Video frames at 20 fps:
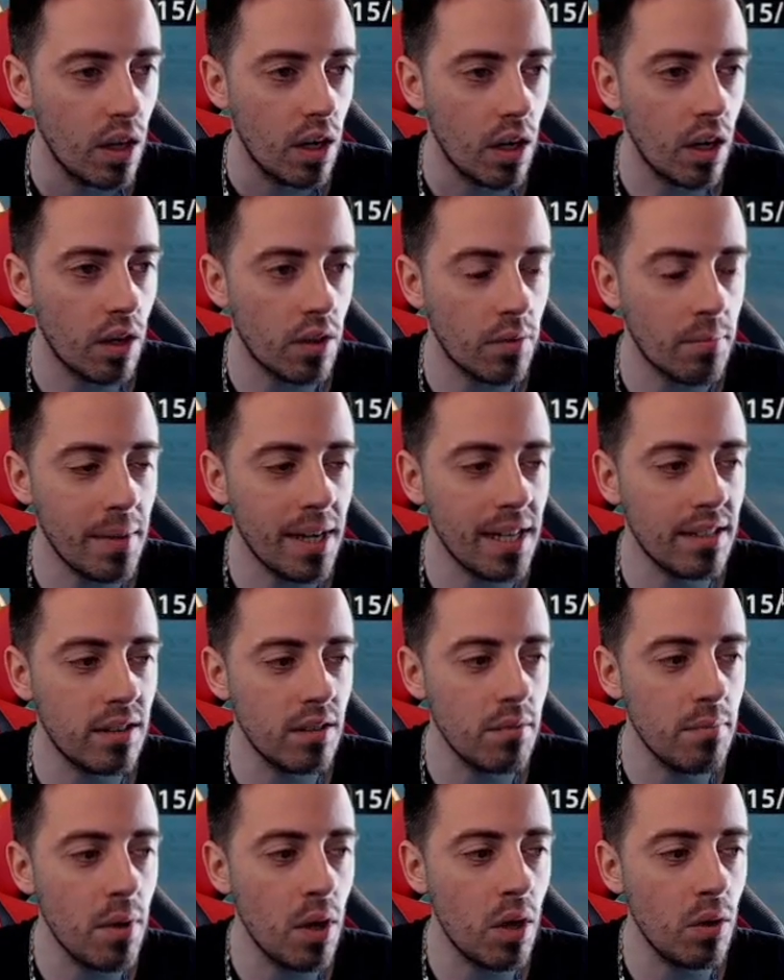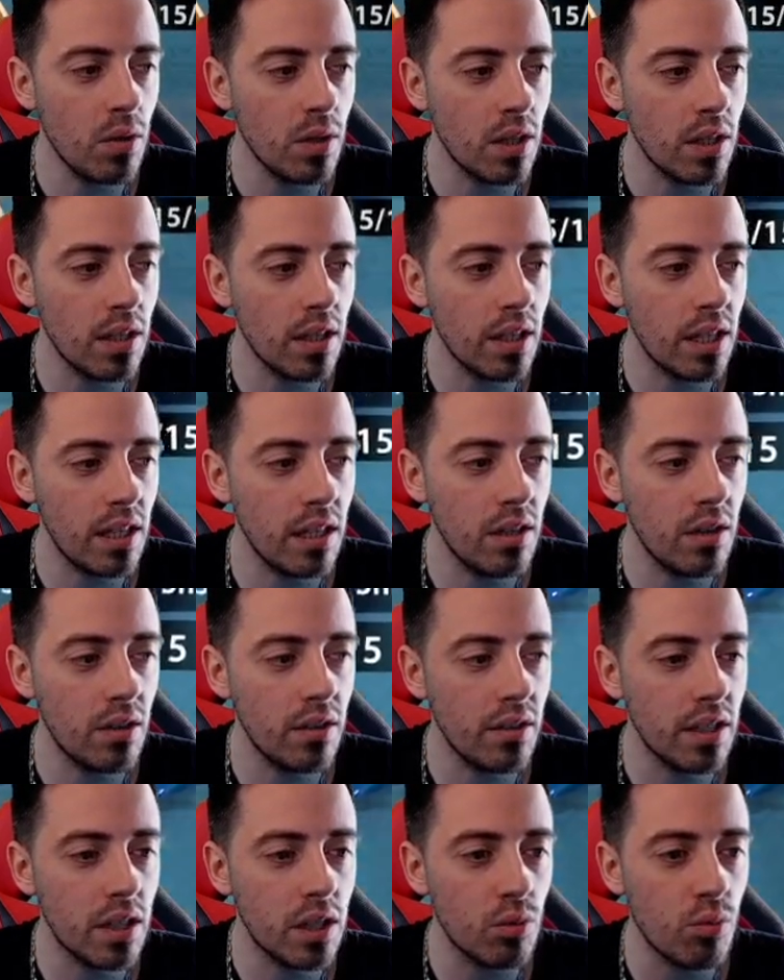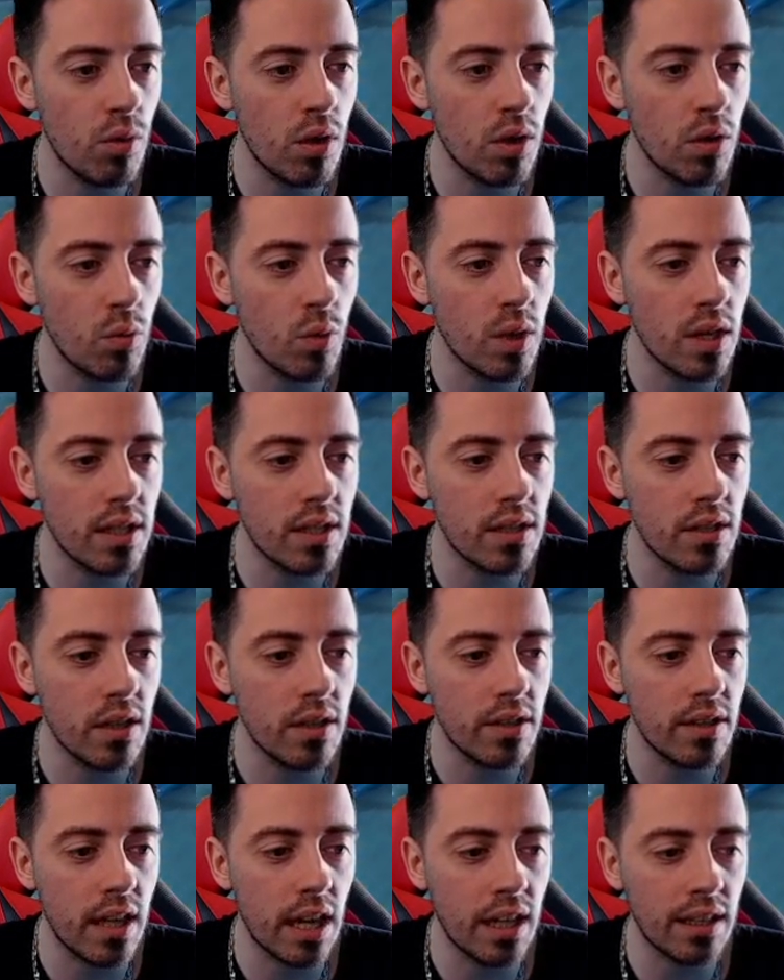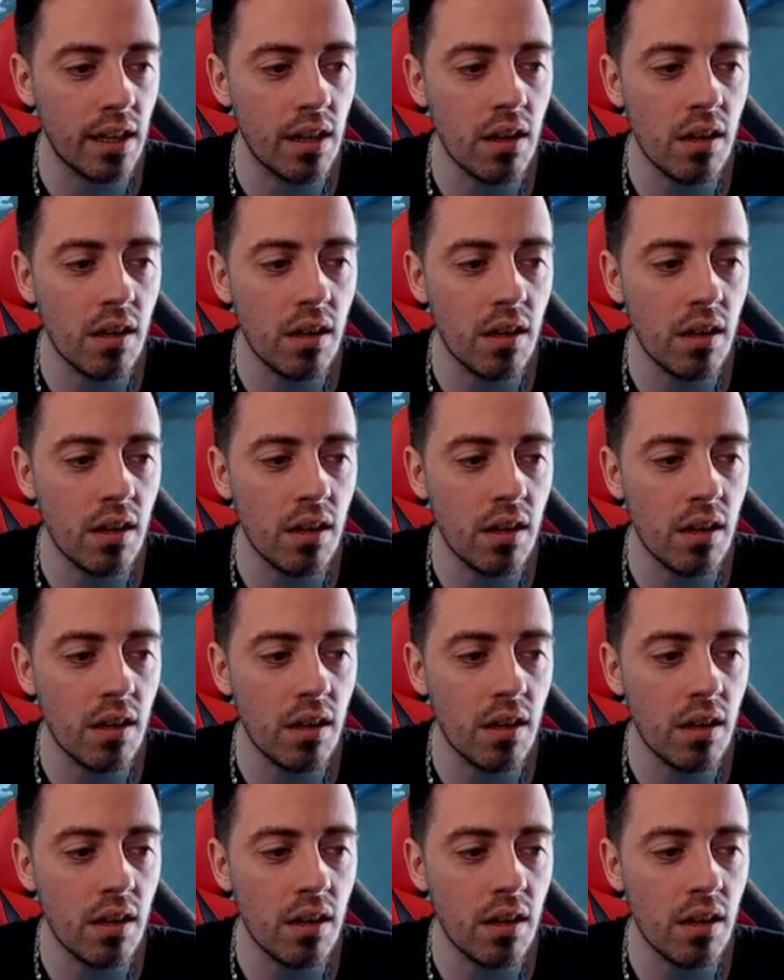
Uh, the master mode here on this one was not that